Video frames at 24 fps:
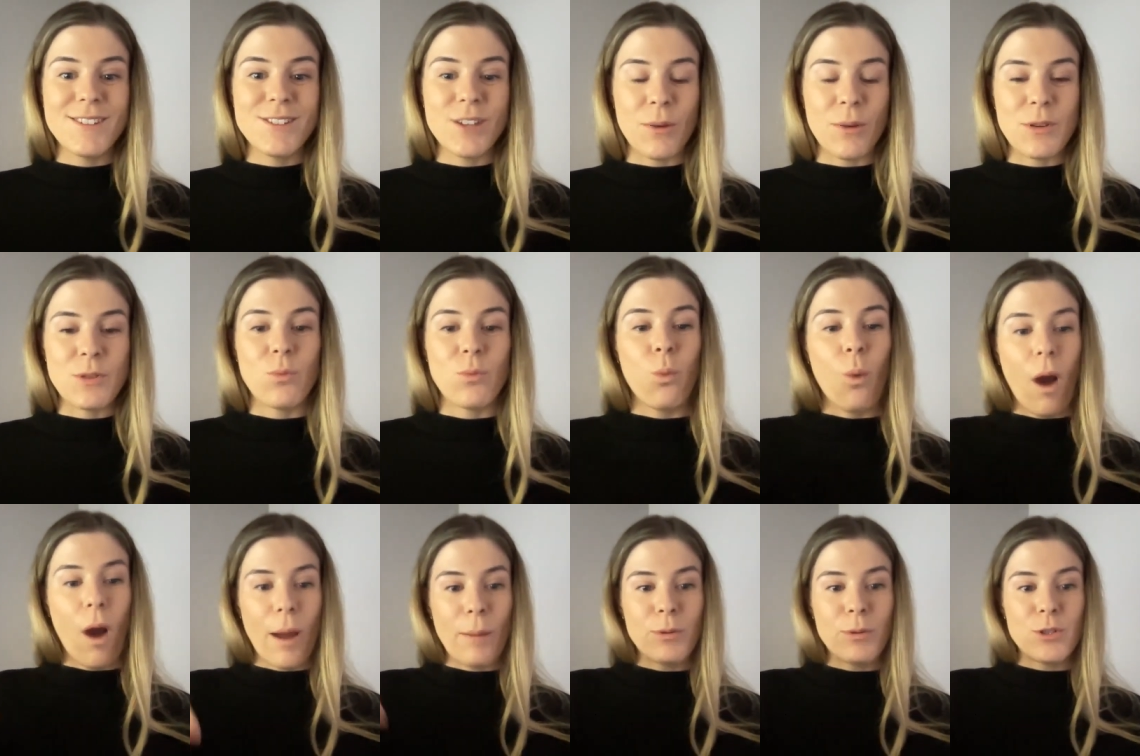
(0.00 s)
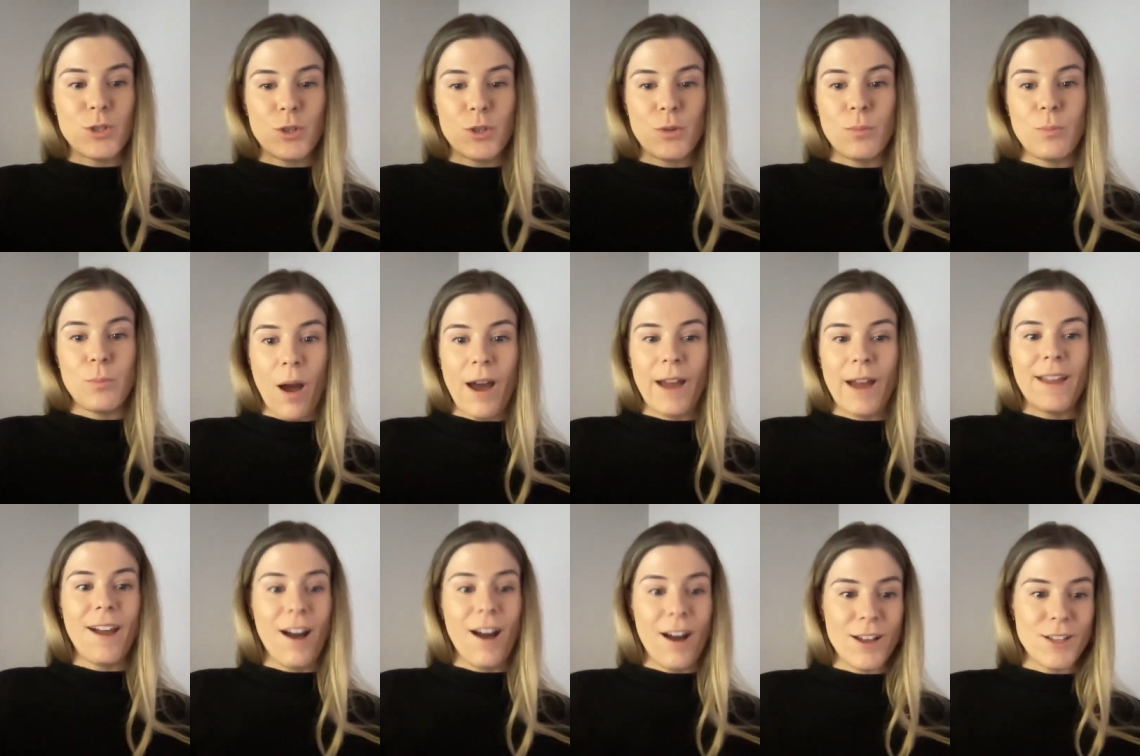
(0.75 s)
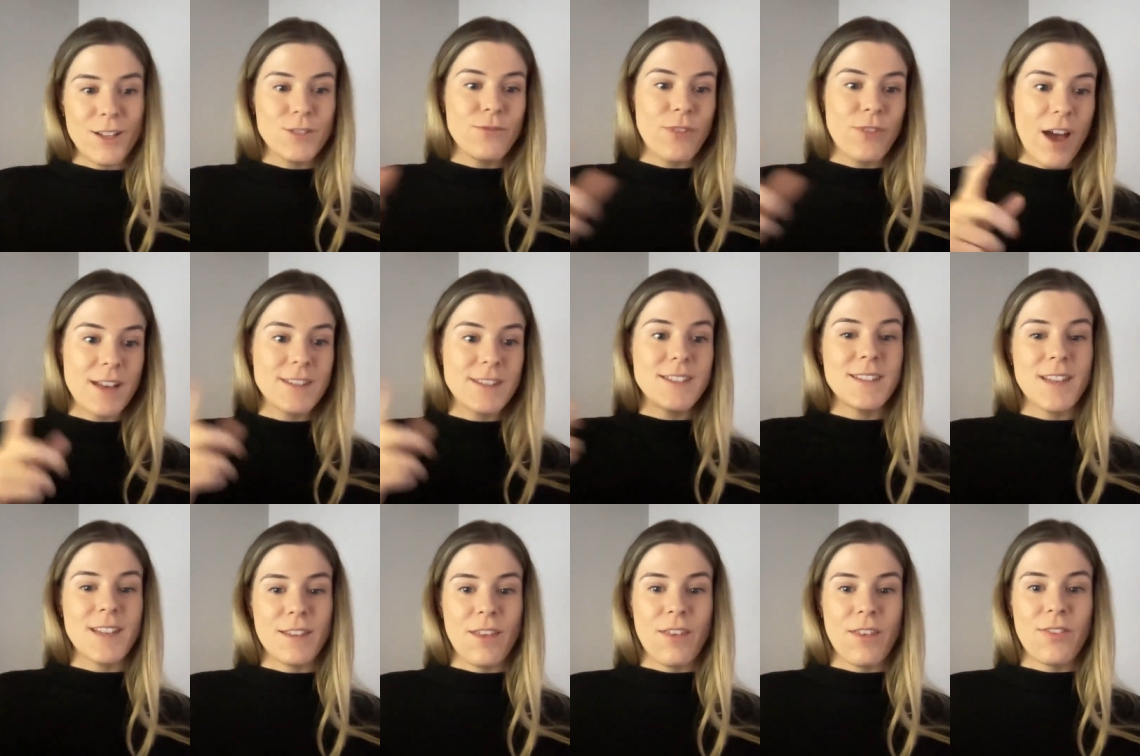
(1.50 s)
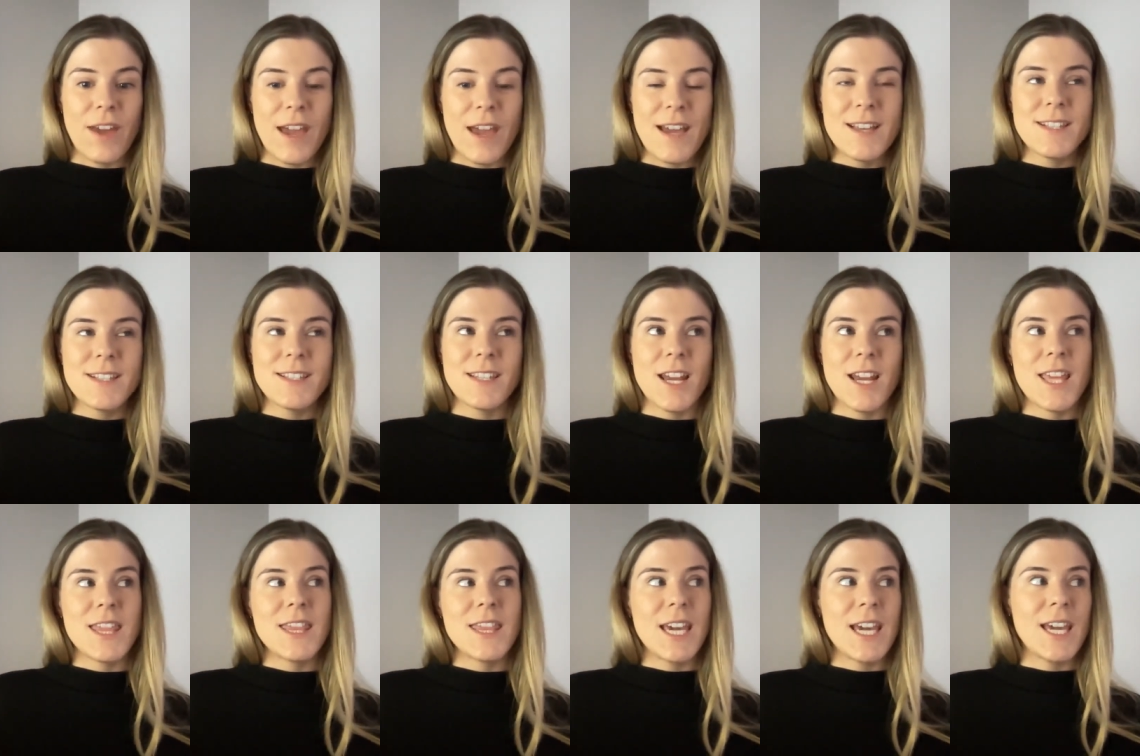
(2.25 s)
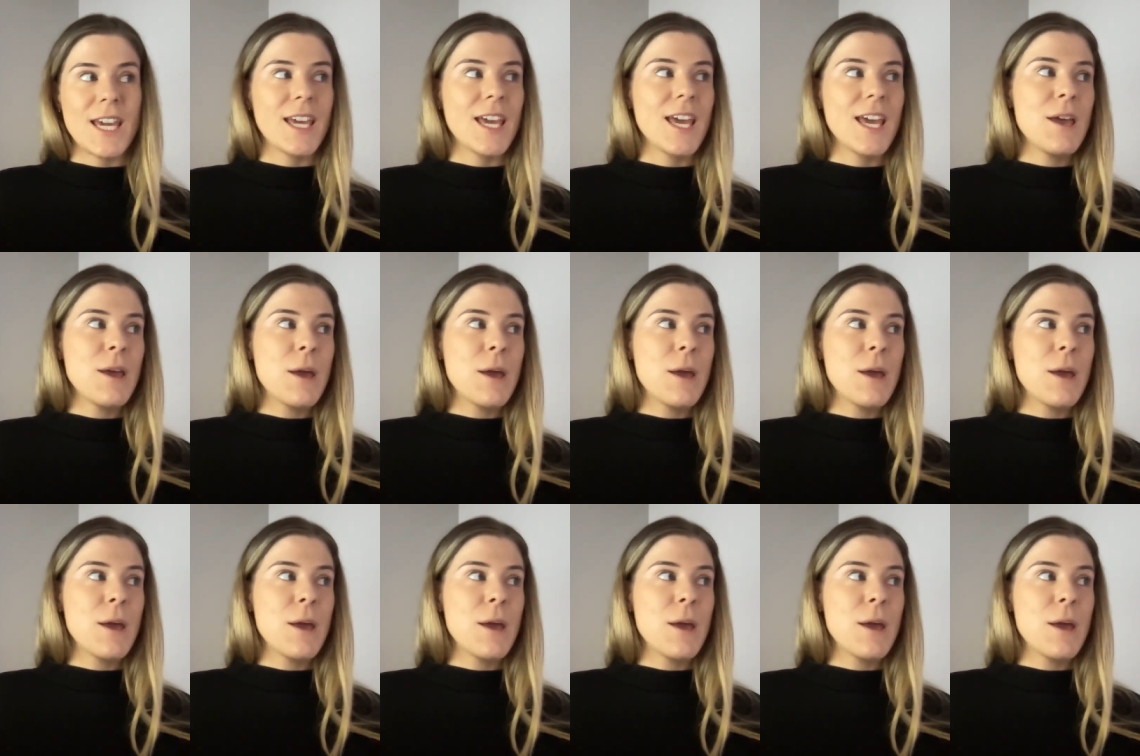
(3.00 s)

So it's why would you buy us versus other things? And I think